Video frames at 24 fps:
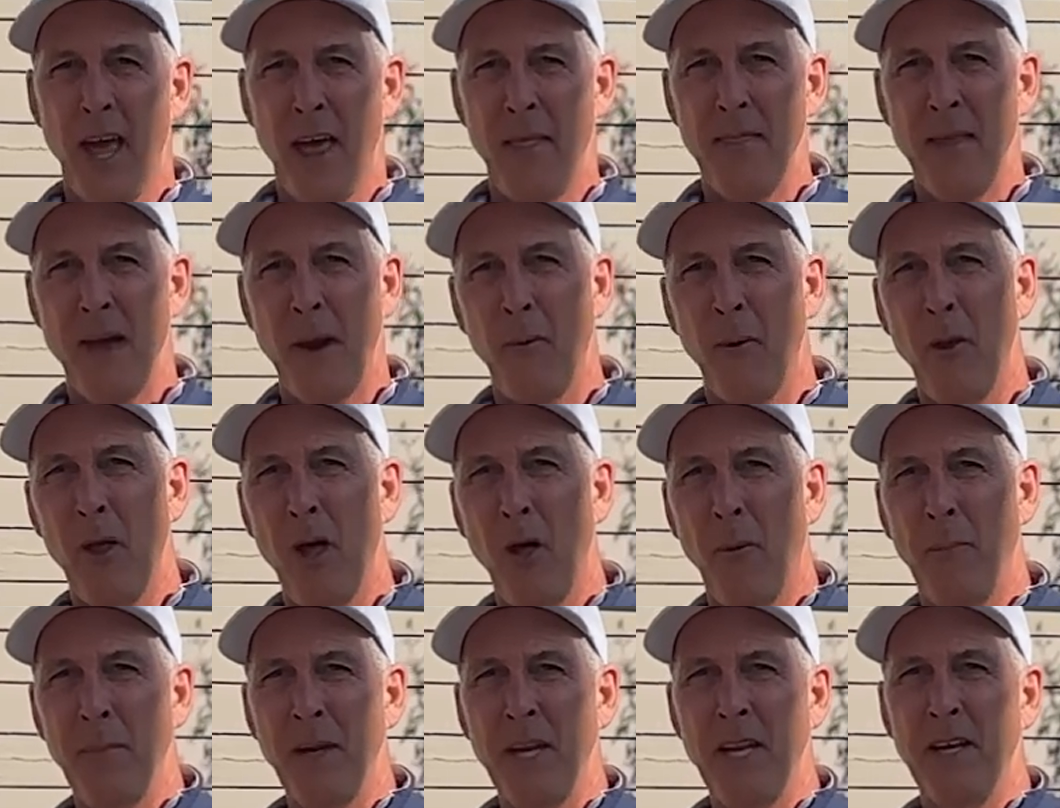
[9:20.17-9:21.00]
and that will
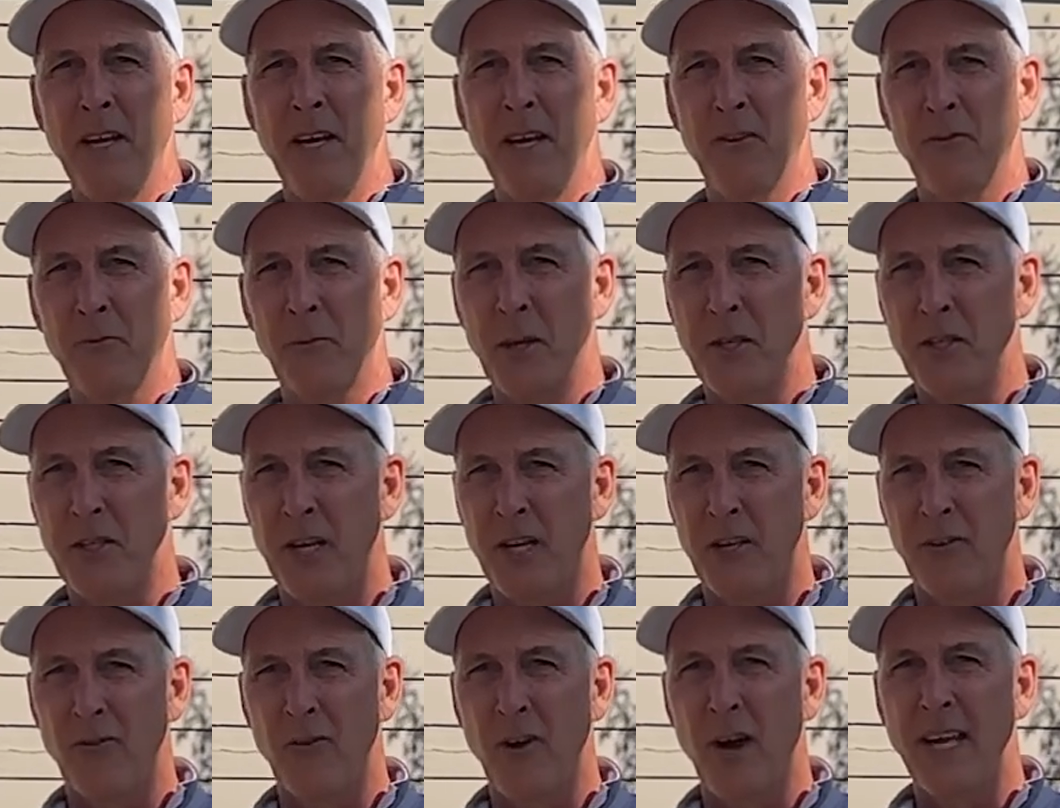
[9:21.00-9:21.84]
help me,
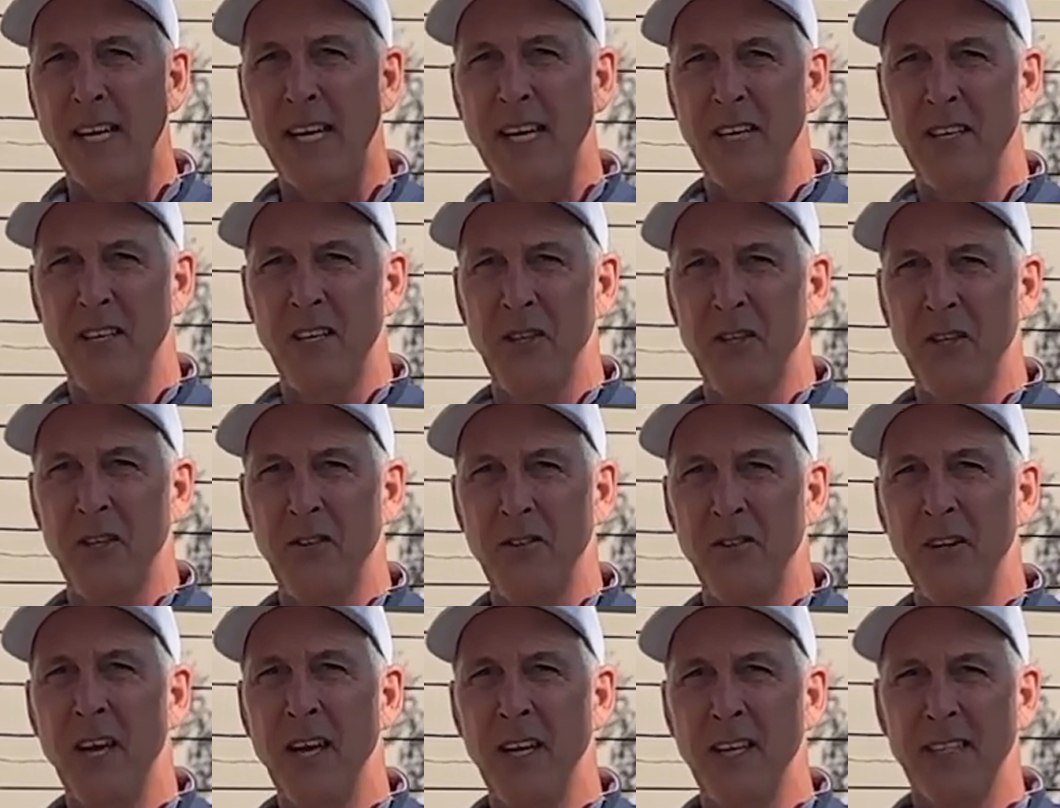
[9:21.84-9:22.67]
especially in dry
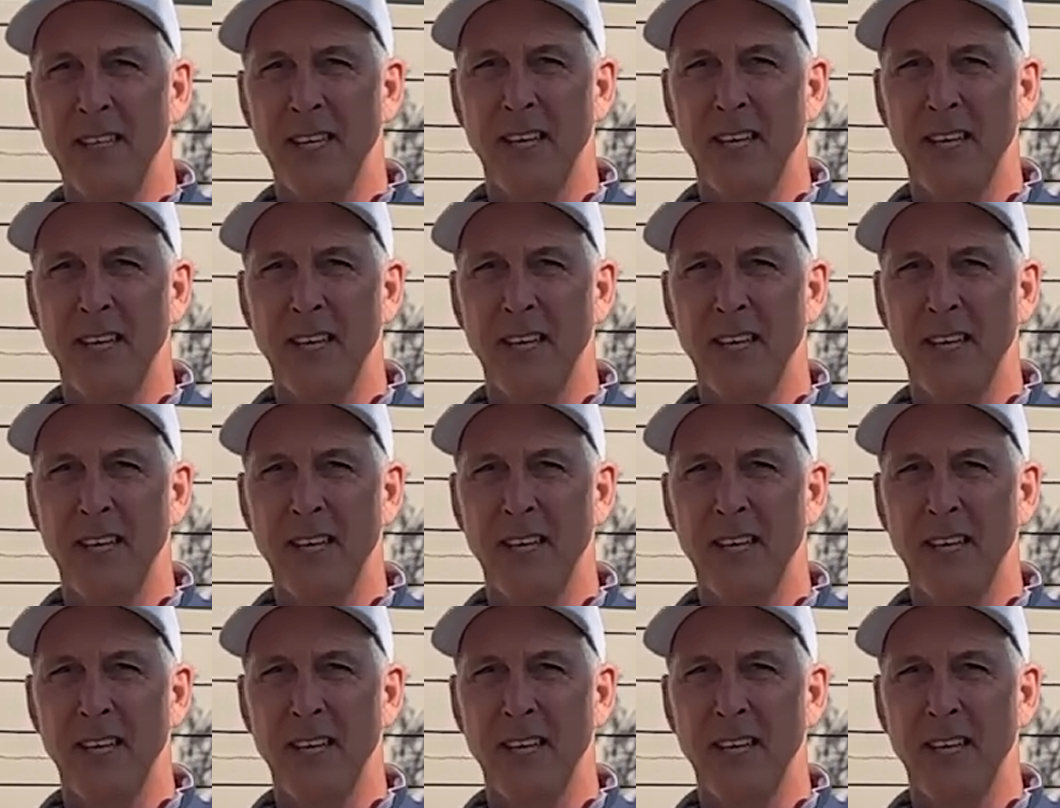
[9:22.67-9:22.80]
conditions,